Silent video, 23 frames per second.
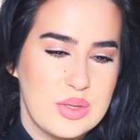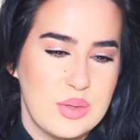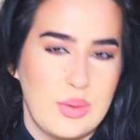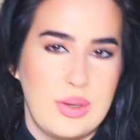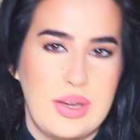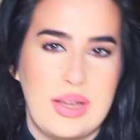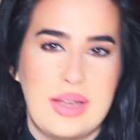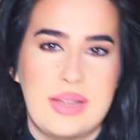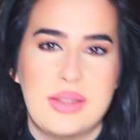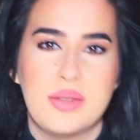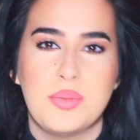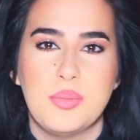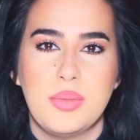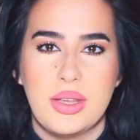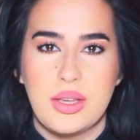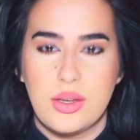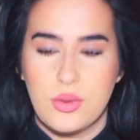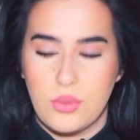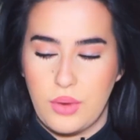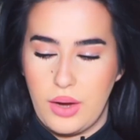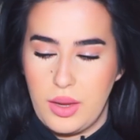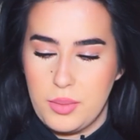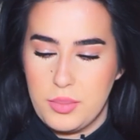Let me
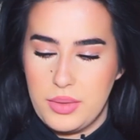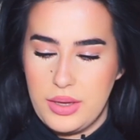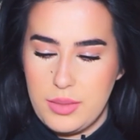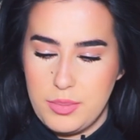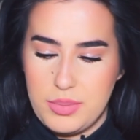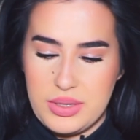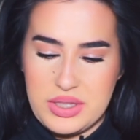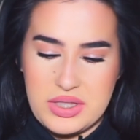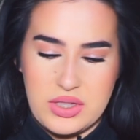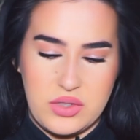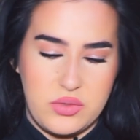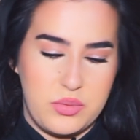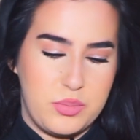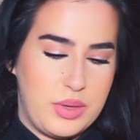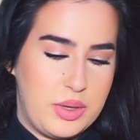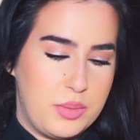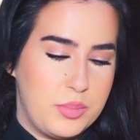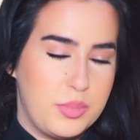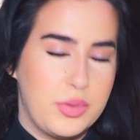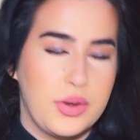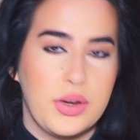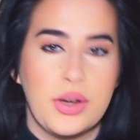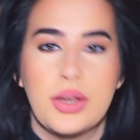grab a piece of
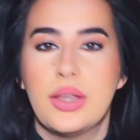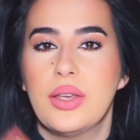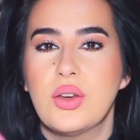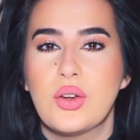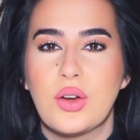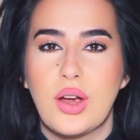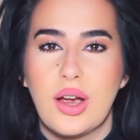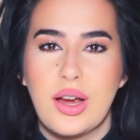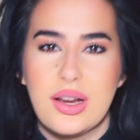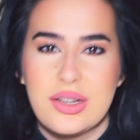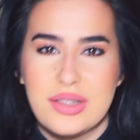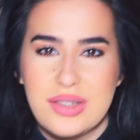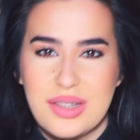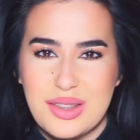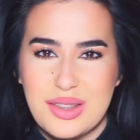paper. Here are the